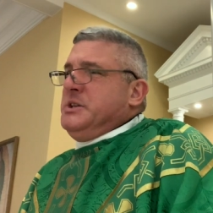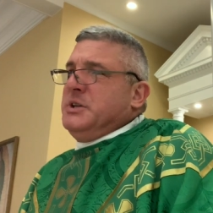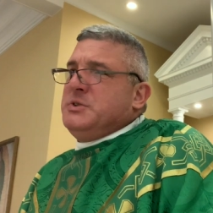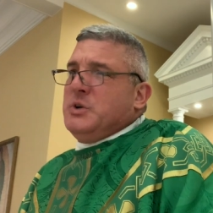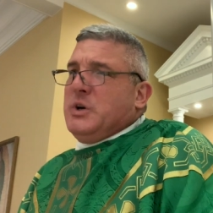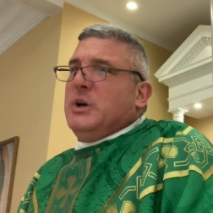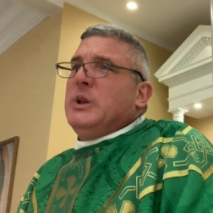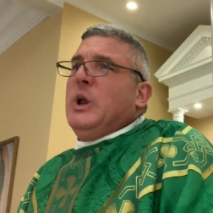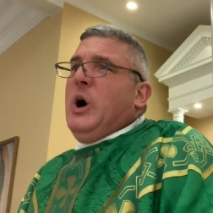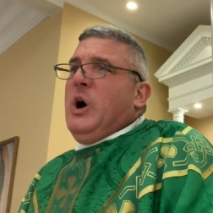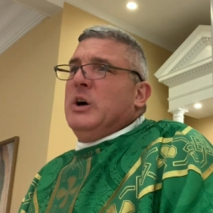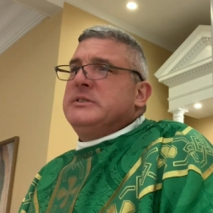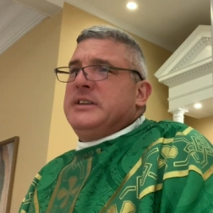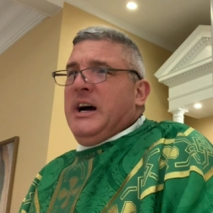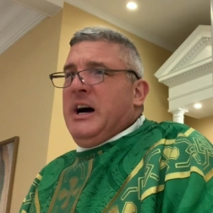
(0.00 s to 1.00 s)
It took a
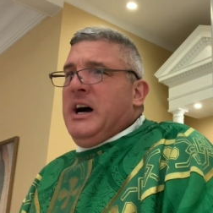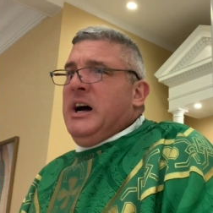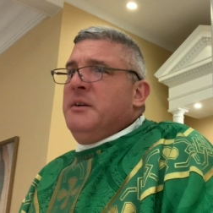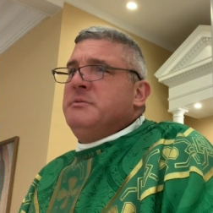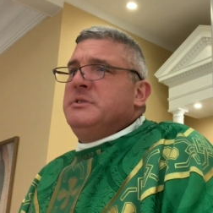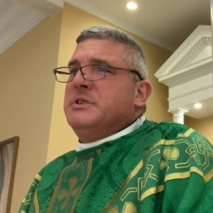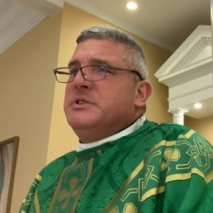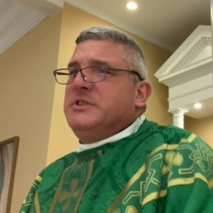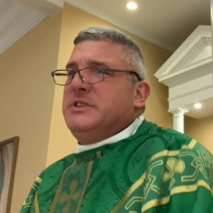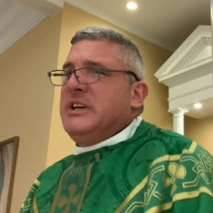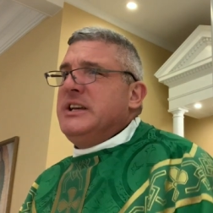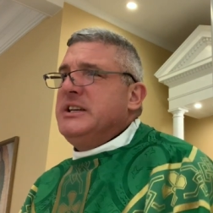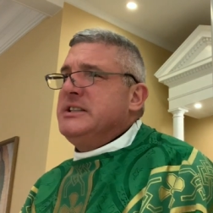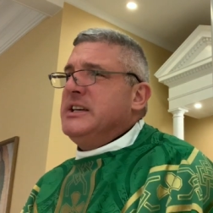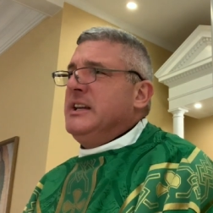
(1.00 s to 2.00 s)
long time to
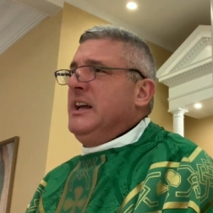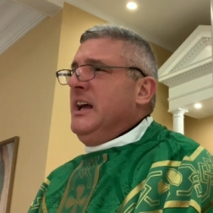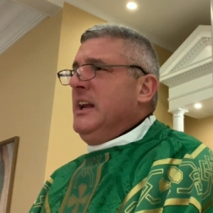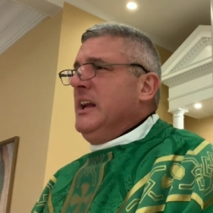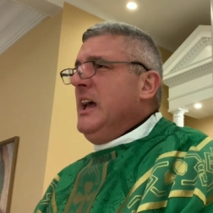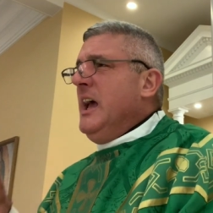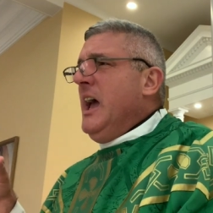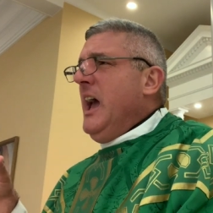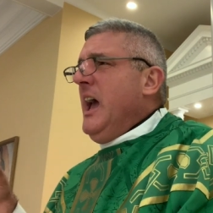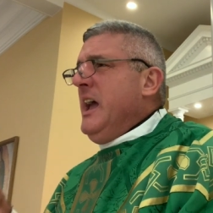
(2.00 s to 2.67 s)
season it